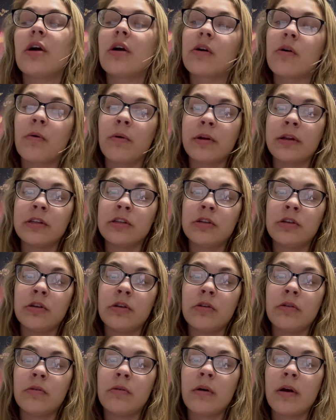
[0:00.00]
According
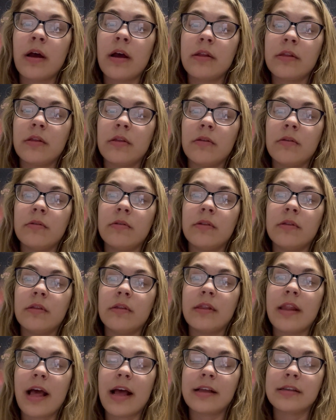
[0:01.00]
to
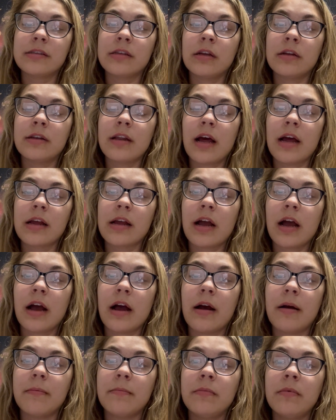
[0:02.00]

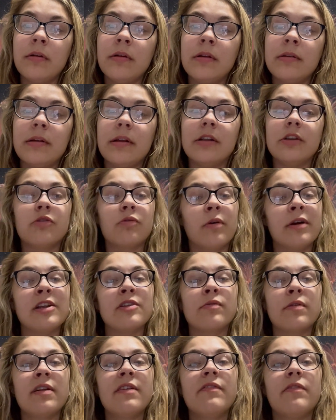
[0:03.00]
NASA.com in
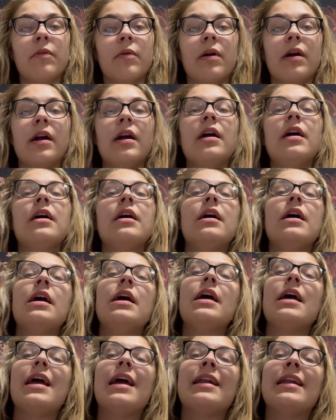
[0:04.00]
2024,
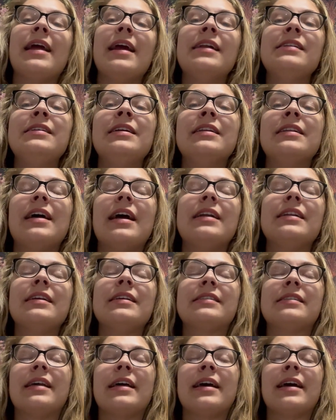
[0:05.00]
in
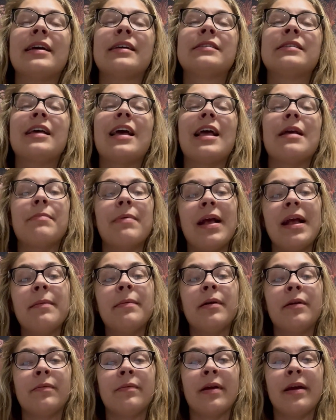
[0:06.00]
1896, a
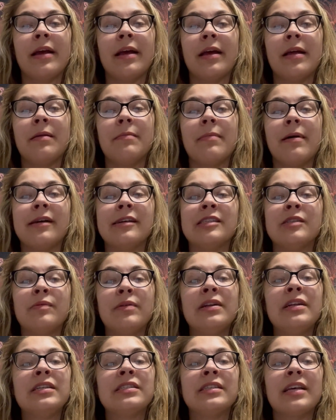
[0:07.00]
paper written by
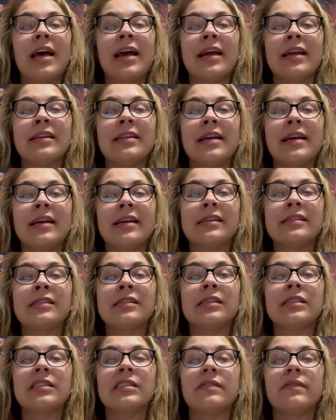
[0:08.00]
Swedish
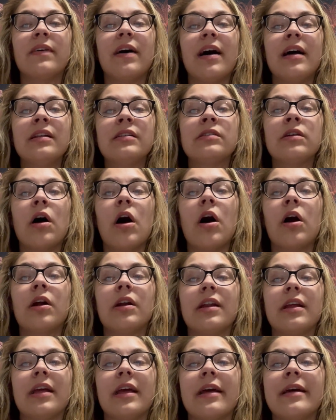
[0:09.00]
scientist Svante
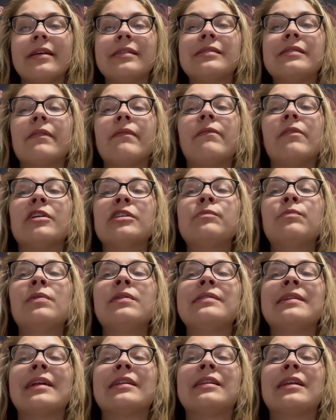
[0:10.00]
Arrhenius first
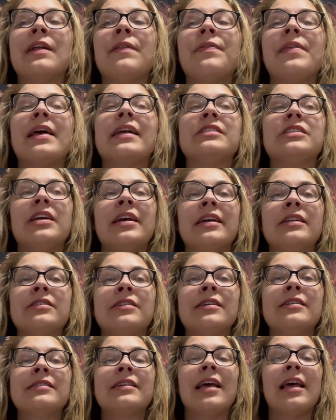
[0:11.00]
predicted that
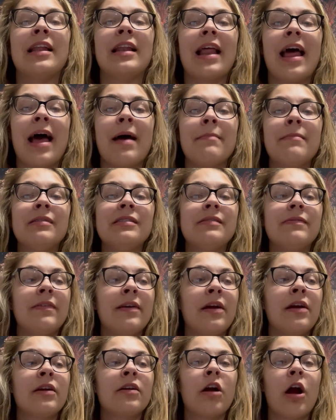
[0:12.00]
changes in
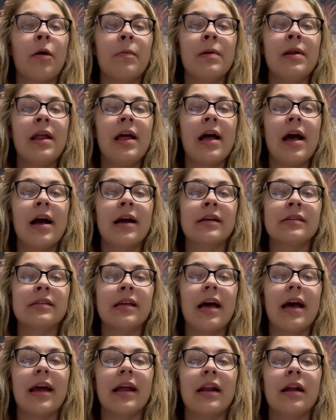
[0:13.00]
atmospheric carbon
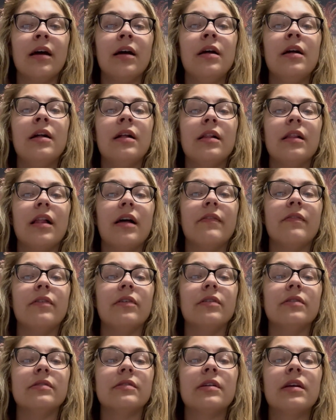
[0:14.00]
dioxide
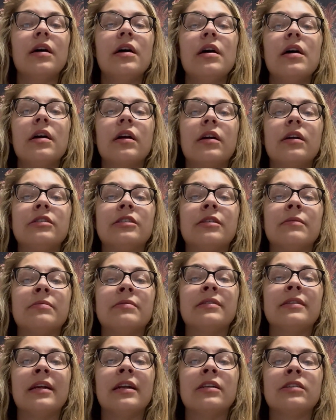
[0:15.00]
levels could
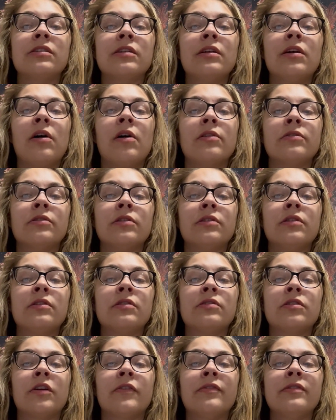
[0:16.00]
substantially alter the
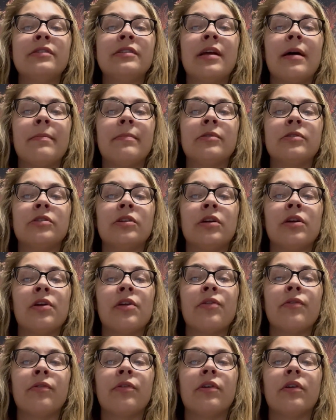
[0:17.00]
surface temperature
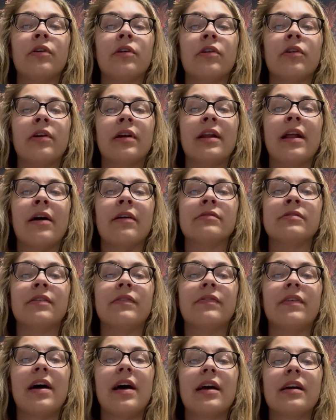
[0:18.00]
through the greenhouse
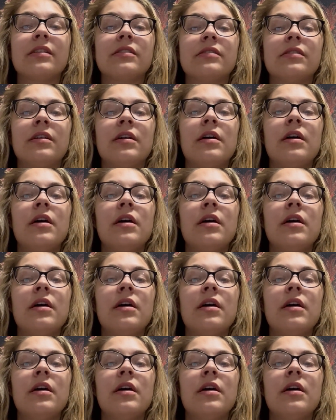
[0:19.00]
effect.